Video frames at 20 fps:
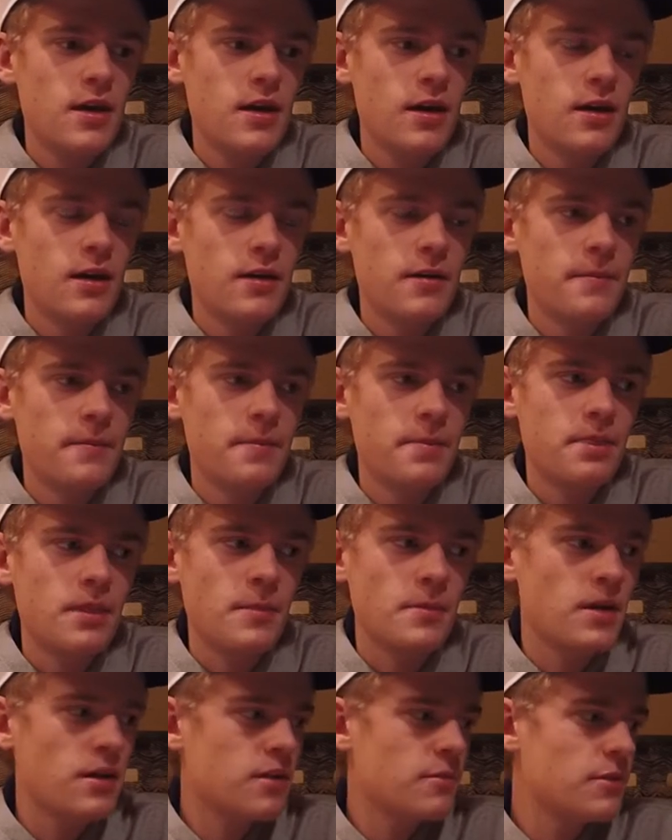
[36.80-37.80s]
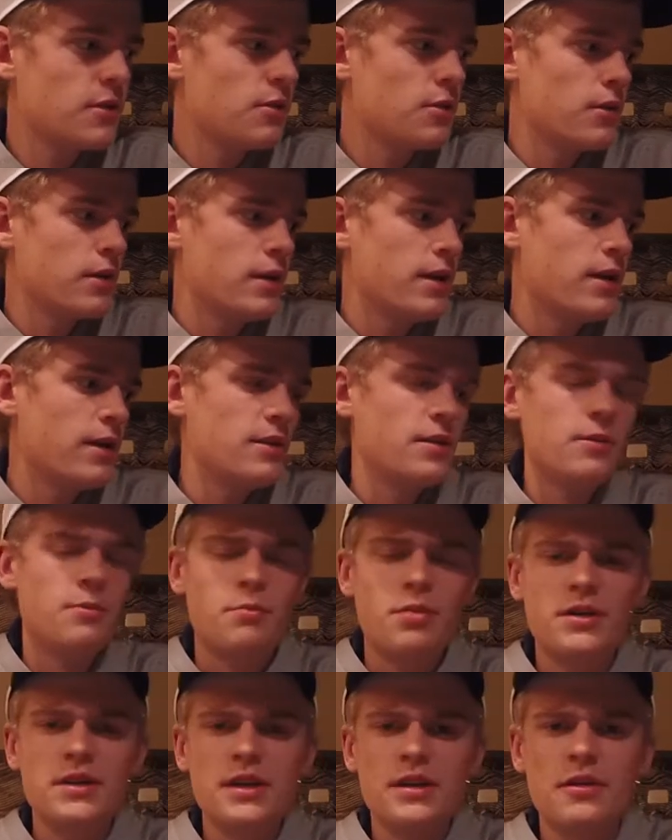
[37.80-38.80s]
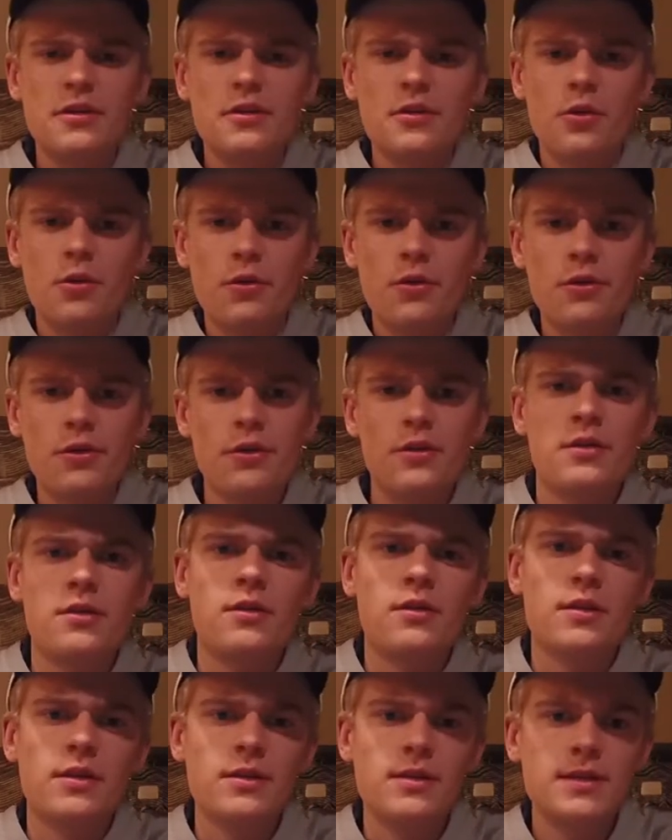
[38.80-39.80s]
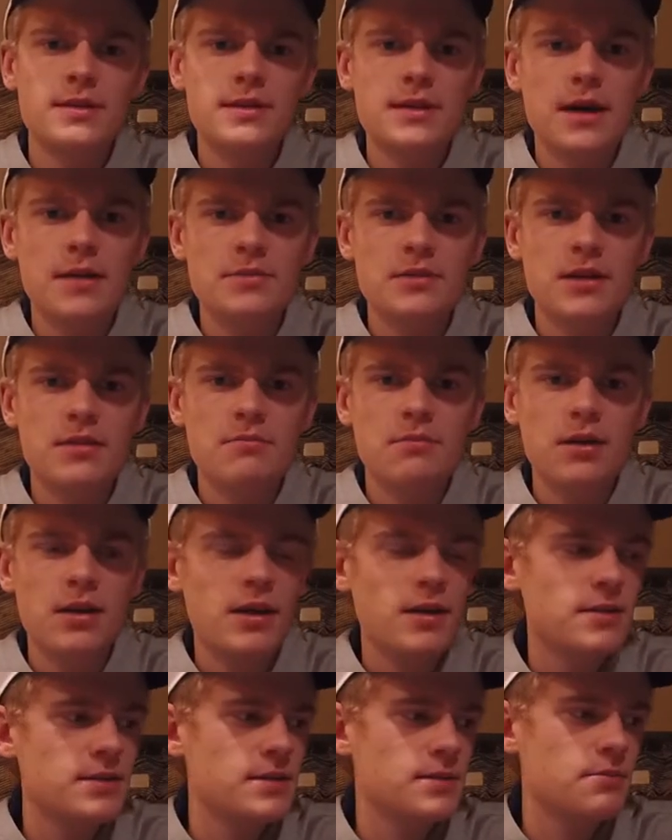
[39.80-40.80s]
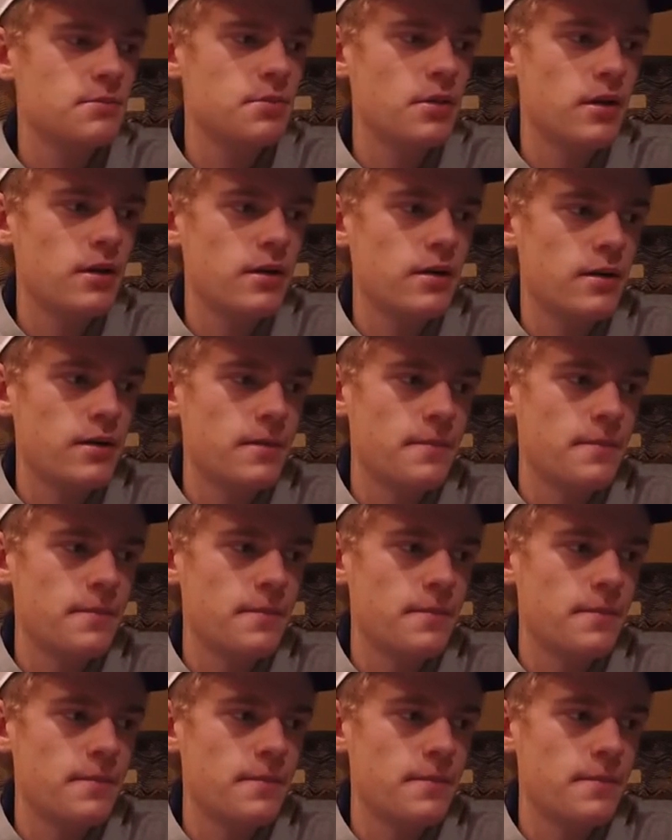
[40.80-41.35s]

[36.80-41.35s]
I'm not going to be going in any particular order in these top 10 baits, but